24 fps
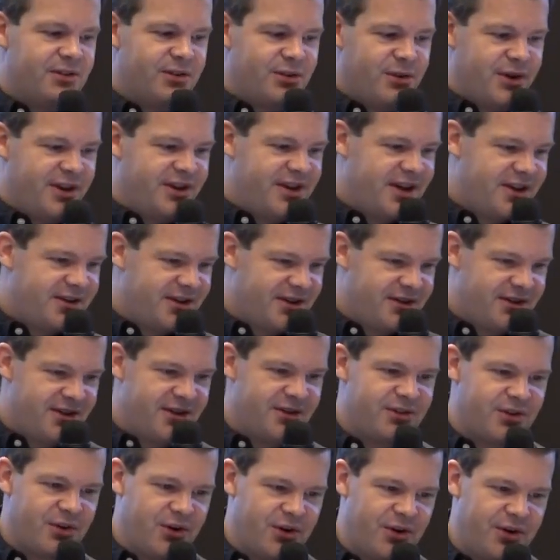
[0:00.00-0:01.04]
So I tested
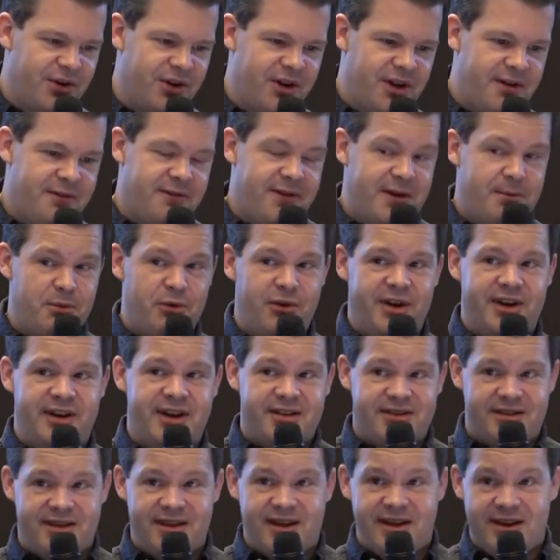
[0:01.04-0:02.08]
this on Ephemery
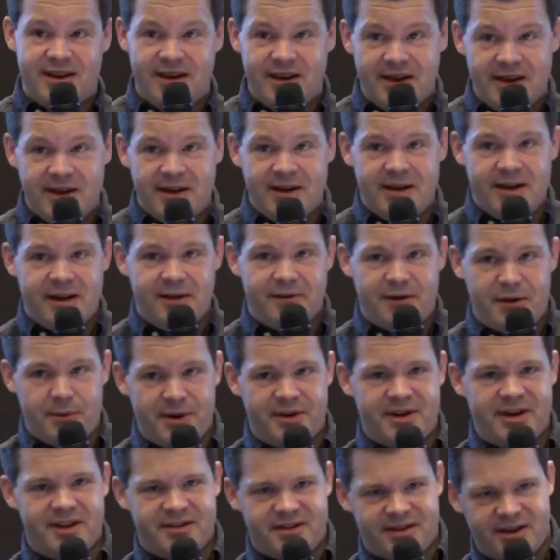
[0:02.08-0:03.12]
Testnet. Ephemery
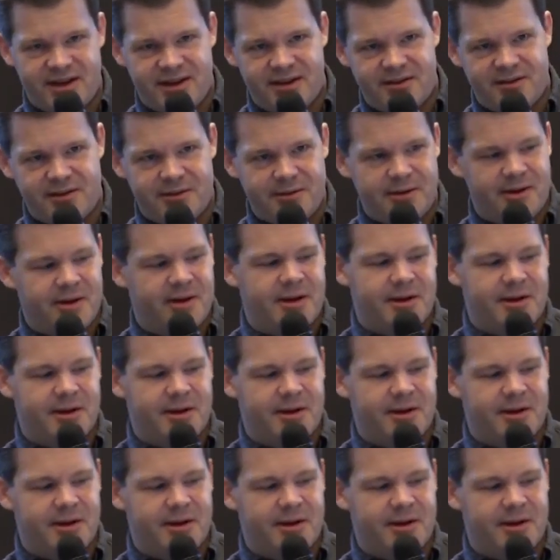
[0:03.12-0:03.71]
Testnet